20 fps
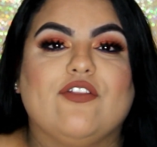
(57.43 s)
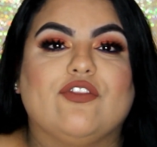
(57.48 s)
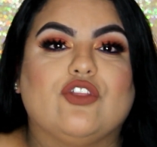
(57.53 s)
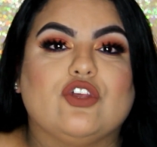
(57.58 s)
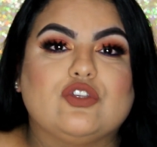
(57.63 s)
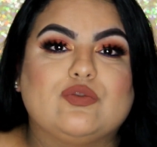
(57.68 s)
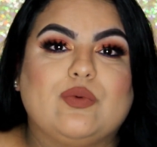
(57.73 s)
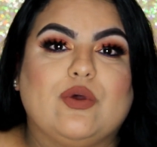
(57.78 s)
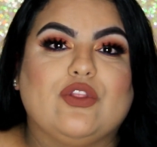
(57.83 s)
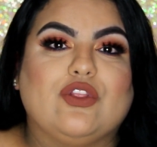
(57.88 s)

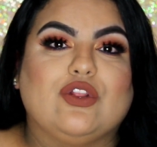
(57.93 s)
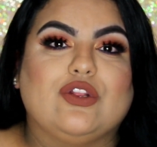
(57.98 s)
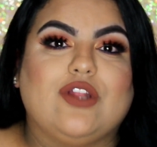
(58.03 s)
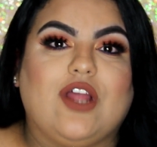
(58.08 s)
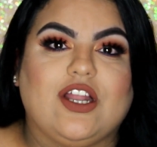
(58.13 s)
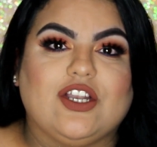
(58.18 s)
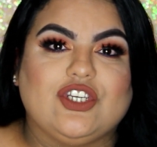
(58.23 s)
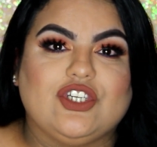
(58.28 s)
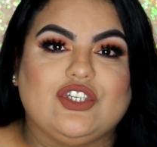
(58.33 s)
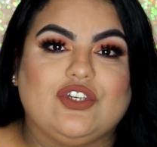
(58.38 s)
Those both
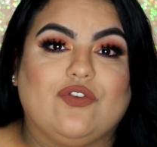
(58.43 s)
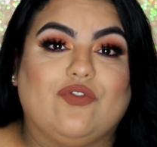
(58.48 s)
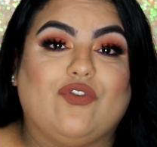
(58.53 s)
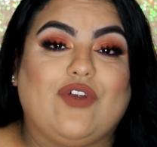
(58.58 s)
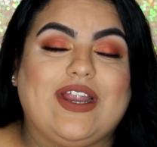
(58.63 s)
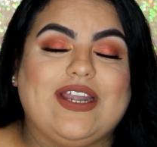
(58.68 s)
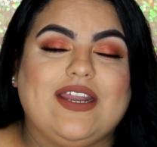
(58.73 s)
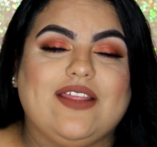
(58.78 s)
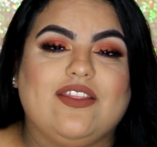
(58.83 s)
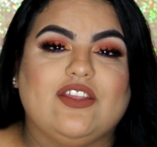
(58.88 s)
launched
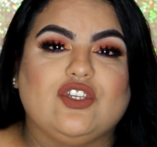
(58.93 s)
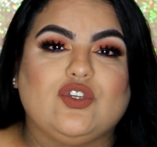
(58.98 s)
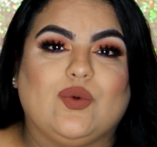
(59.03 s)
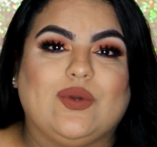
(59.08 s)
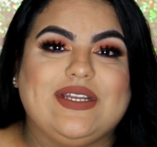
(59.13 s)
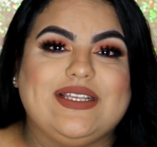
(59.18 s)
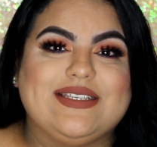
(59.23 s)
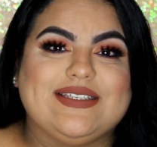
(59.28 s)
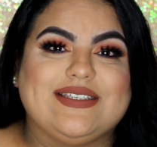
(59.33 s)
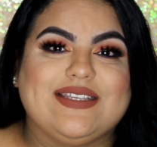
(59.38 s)
Friday the
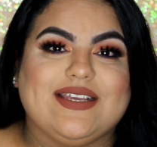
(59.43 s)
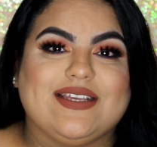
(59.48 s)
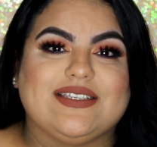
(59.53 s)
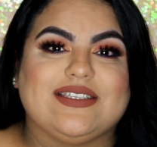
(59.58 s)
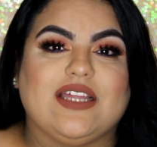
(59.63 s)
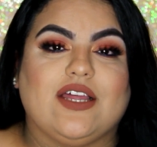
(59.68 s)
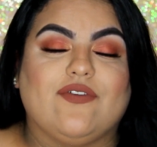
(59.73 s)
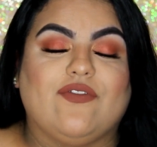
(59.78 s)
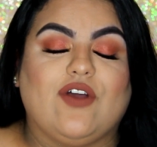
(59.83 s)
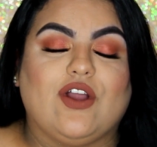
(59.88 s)

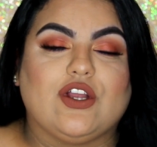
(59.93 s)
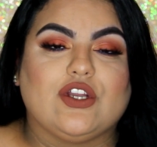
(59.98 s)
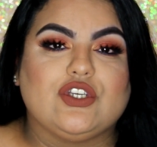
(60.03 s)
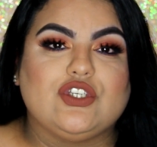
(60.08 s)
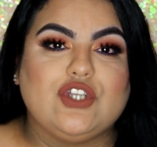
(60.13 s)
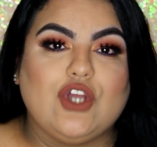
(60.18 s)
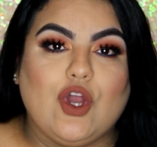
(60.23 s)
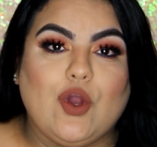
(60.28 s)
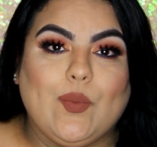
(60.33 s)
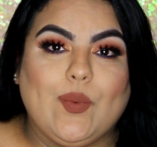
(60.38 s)
26th of
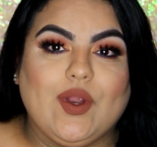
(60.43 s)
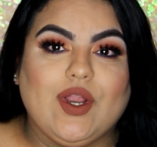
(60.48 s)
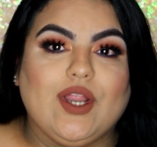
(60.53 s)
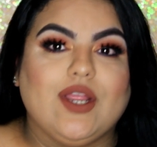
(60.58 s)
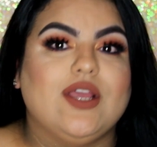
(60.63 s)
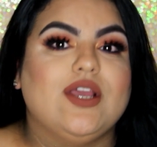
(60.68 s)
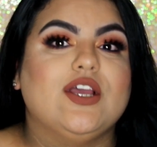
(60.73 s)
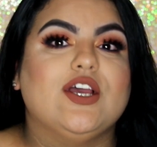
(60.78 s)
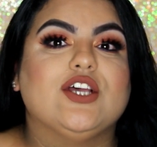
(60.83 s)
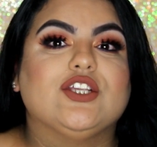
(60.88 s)
October,